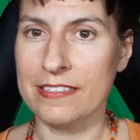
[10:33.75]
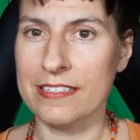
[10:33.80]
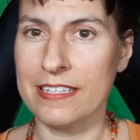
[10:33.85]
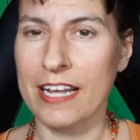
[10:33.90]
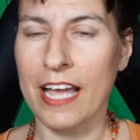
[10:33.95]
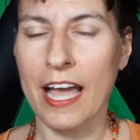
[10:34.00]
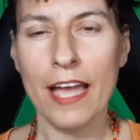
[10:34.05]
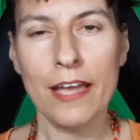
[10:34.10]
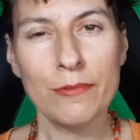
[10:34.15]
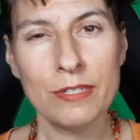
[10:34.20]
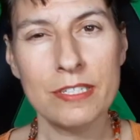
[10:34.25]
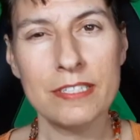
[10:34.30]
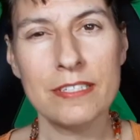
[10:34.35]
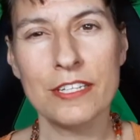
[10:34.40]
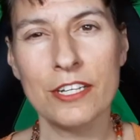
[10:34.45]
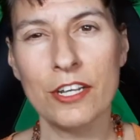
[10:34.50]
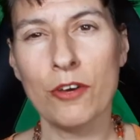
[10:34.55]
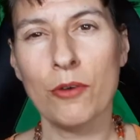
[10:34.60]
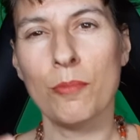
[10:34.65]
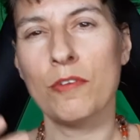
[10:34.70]
And I was,
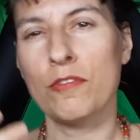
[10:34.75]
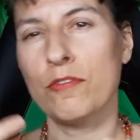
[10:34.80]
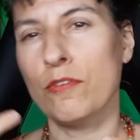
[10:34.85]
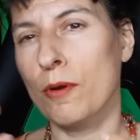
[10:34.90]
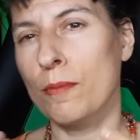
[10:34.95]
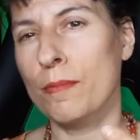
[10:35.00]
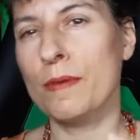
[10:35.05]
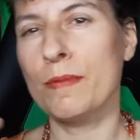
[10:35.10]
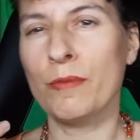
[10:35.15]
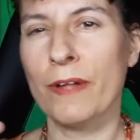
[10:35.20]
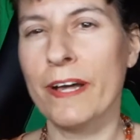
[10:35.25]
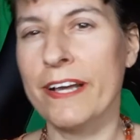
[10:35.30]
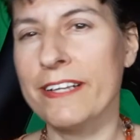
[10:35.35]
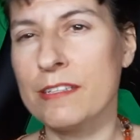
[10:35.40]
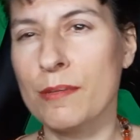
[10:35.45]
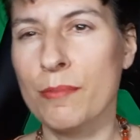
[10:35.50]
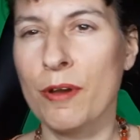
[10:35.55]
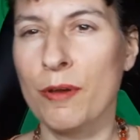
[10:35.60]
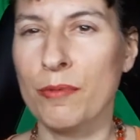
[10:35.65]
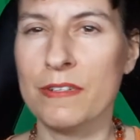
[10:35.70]
before people asked
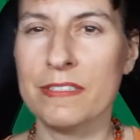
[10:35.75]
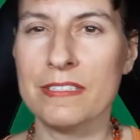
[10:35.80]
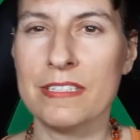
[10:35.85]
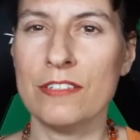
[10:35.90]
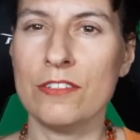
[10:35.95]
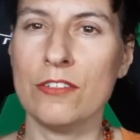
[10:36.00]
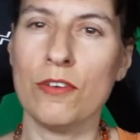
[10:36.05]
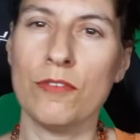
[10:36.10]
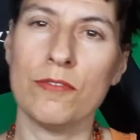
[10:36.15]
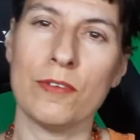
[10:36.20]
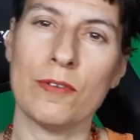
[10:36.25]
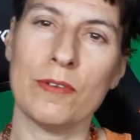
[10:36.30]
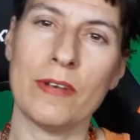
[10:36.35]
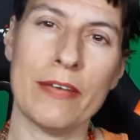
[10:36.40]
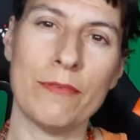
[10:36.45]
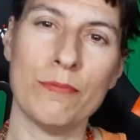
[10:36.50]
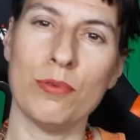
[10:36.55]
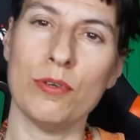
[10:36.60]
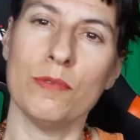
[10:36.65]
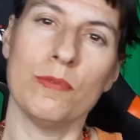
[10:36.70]
about pressing tofu and I
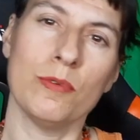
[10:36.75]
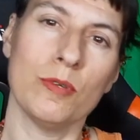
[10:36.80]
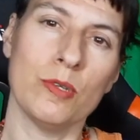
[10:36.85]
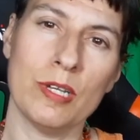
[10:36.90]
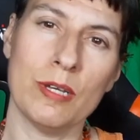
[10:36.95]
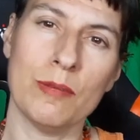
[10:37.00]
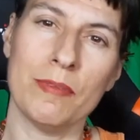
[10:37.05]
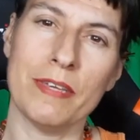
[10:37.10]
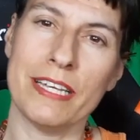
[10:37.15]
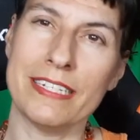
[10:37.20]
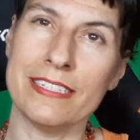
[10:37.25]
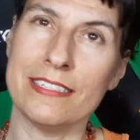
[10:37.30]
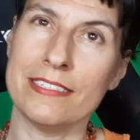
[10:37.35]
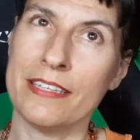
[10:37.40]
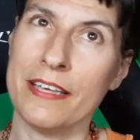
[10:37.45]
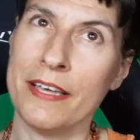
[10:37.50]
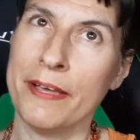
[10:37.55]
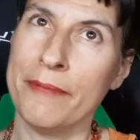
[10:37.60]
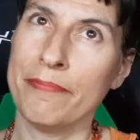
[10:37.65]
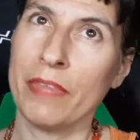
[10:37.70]
poo-pooed it because
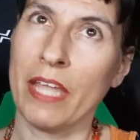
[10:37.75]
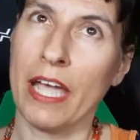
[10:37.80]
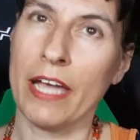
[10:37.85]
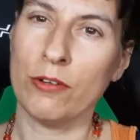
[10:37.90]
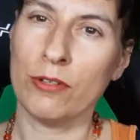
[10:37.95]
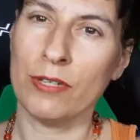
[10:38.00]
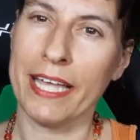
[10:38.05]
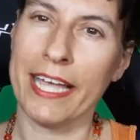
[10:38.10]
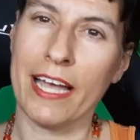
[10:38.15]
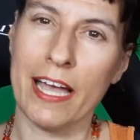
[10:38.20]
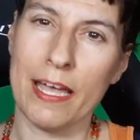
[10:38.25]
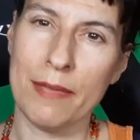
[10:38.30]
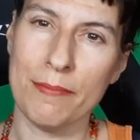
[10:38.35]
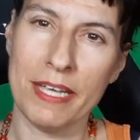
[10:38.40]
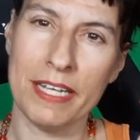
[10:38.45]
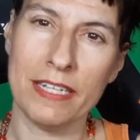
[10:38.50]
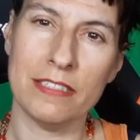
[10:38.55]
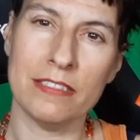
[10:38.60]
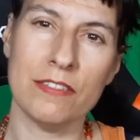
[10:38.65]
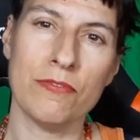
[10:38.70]
I don't like high
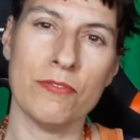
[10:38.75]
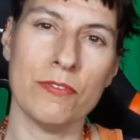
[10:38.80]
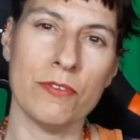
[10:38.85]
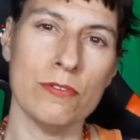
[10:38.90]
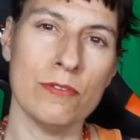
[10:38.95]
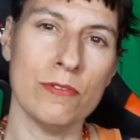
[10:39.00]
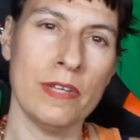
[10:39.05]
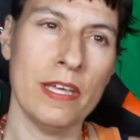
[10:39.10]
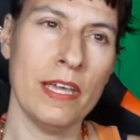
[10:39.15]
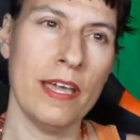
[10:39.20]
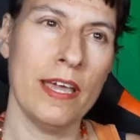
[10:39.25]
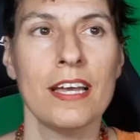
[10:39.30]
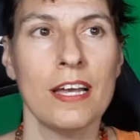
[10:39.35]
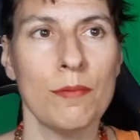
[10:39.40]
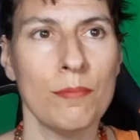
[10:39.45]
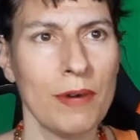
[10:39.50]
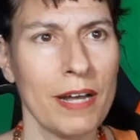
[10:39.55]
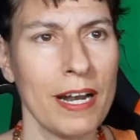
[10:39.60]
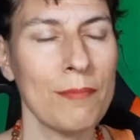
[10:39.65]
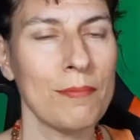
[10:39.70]
maintenance food.
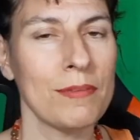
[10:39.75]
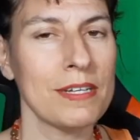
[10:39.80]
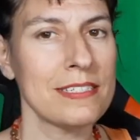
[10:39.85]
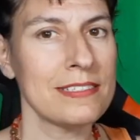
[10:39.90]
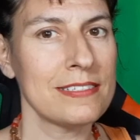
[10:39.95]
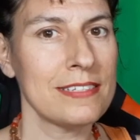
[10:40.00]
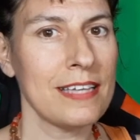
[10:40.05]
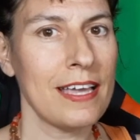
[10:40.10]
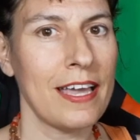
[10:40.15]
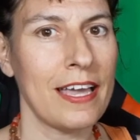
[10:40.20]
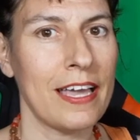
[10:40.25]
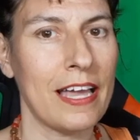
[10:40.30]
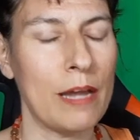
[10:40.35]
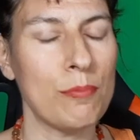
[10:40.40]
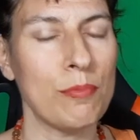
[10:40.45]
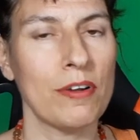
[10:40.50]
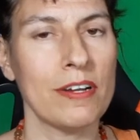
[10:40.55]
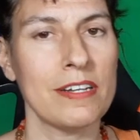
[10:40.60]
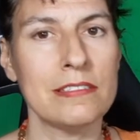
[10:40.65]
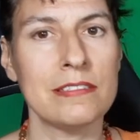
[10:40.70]
But I must say, I
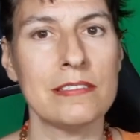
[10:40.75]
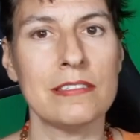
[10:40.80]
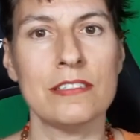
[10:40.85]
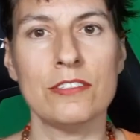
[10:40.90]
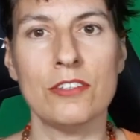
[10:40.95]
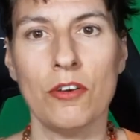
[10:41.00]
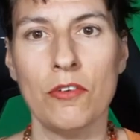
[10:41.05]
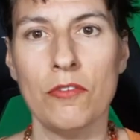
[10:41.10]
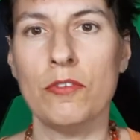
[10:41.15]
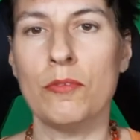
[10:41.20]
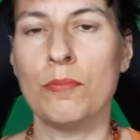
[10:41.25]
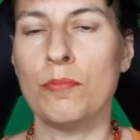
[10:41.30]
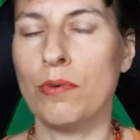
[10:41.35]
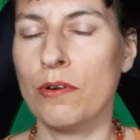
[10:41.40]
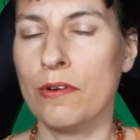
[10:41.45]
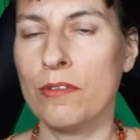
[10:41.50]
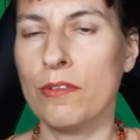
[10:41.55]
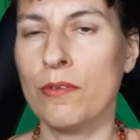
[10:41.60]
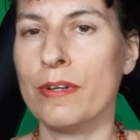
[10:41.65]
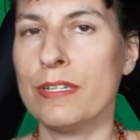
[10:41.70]
pressed the tofu
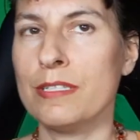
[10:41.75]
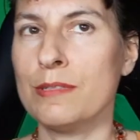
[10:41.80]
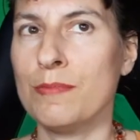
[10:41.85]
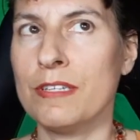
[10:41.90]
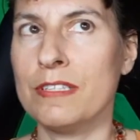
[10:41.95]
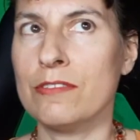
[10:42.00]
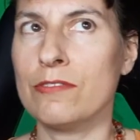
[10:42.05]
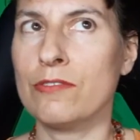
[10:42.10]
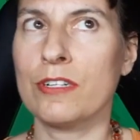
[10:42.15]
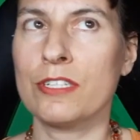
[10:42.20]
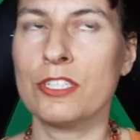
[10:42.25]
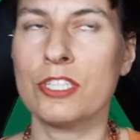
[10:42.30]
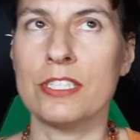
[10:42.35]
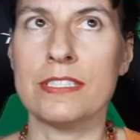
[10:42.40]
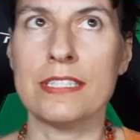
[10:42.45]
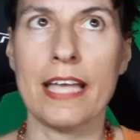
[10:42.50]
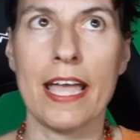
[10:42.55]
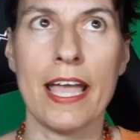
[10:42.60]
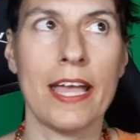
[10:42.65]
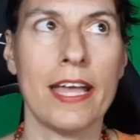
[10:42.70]
per the recipe
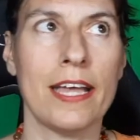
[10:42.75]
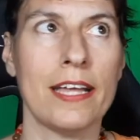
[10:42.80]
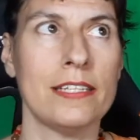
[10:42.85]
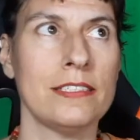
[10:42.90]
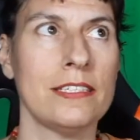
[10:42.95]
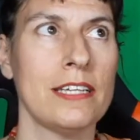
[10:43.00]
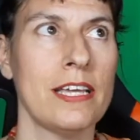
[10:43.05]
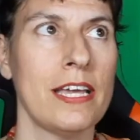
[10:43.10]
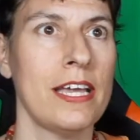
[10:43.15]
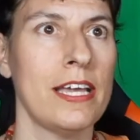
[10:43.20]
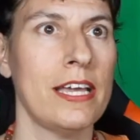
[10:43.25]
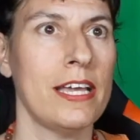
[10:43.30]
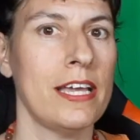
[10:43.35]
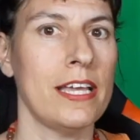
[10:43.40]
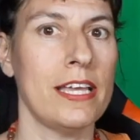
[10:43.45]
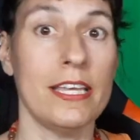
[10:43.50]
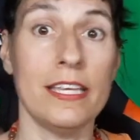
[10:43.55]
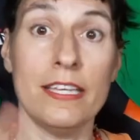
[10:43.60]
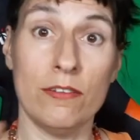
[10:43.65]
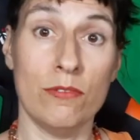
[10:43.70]
instructions and
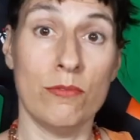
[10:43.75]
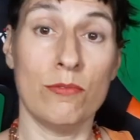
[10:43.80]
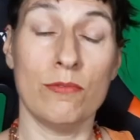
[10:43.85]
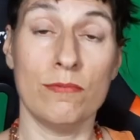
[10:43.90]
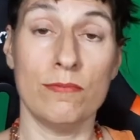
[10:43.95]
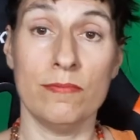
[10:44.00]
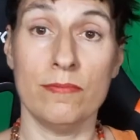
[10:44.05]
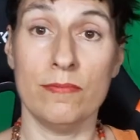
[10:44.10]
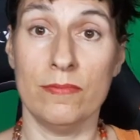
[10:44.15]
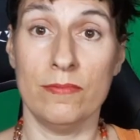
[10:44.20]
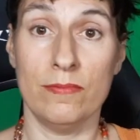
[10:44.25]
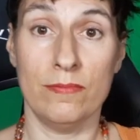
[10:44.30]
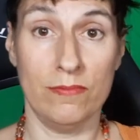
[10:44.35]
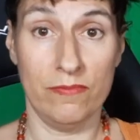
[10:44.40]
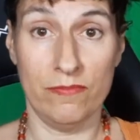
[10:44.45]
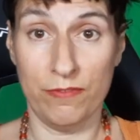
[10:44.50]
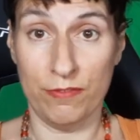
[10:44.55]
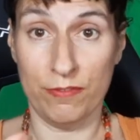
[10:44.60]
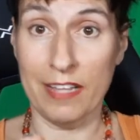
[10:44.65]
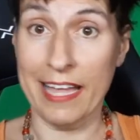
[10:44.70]
it
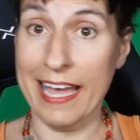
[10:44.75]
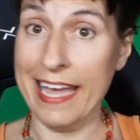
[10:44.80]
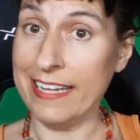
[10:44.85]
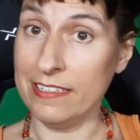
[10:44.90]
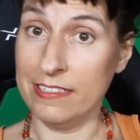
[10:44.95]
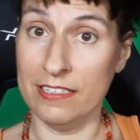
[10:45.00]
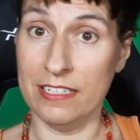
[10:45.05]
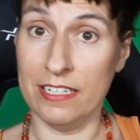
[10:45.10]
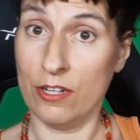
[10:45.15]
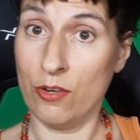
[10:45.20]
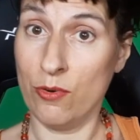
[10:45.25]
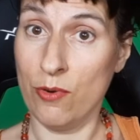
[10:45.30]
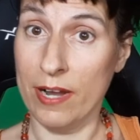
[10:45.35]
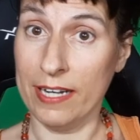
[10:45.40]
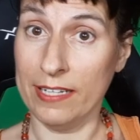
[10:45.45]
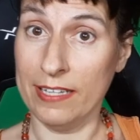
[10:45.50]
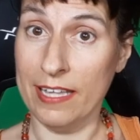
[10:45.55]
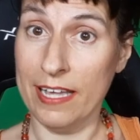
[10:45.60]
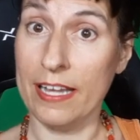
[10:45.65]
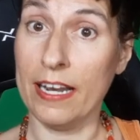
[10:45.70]
flattened it quite a
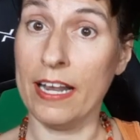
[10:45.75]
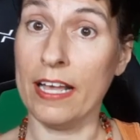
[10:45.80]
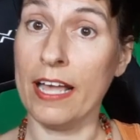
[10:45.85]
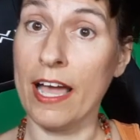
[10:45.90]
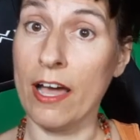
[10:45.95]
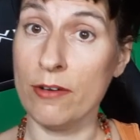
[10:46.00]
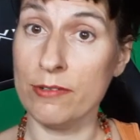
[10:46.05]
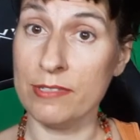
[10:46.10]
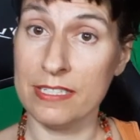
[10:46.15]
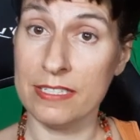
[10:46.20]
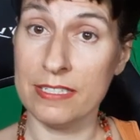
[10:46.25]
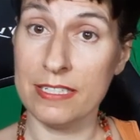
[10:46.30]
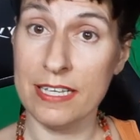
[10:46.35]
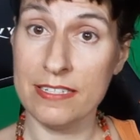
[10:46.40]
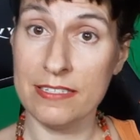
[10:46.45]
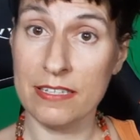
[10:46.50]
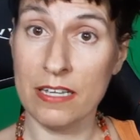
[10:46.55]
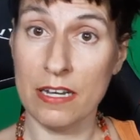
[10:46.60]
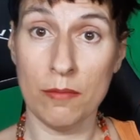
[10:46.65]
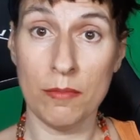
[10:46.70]
lot. How is the
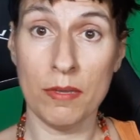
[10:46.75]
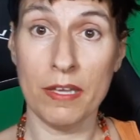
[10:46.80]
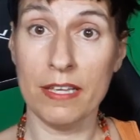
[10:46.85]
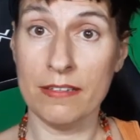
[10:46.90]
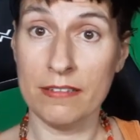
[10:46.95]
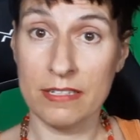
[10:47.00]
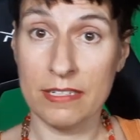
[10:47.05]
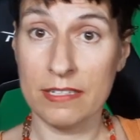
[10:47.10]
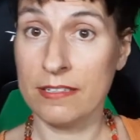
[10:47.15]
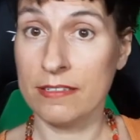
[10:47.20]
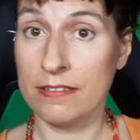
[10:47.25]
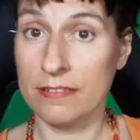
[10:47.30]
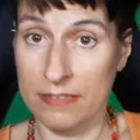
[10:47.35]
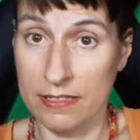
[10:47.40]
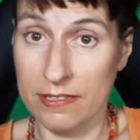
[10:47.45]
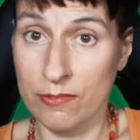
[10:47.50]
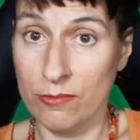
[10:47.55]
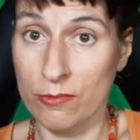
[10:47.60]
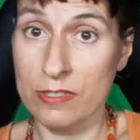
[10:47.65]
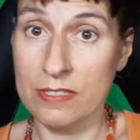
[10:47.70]
taste going to be?
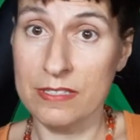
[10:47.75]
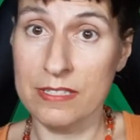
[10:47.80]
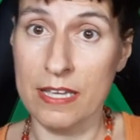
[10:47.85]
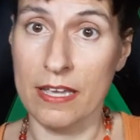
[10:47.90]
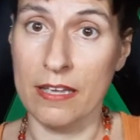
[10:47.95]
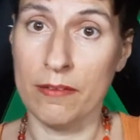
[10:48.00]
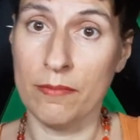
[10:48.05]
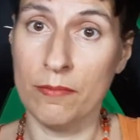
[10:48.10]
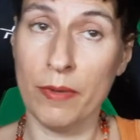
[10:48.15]
We'll see.